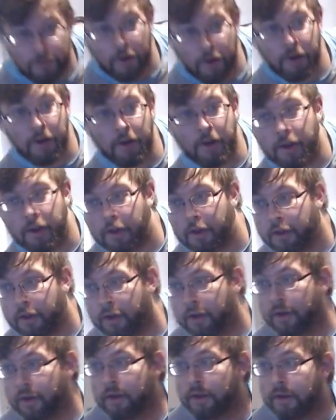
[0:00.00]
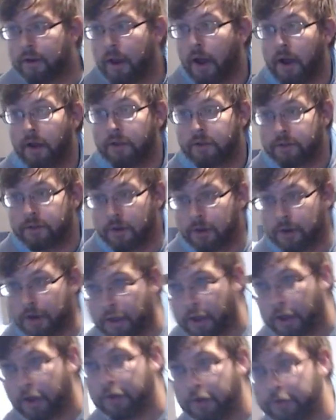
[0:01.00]
very not
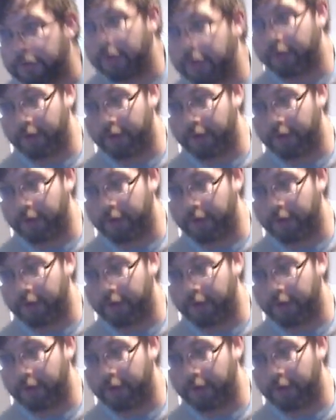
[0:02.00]
sturdy. I don't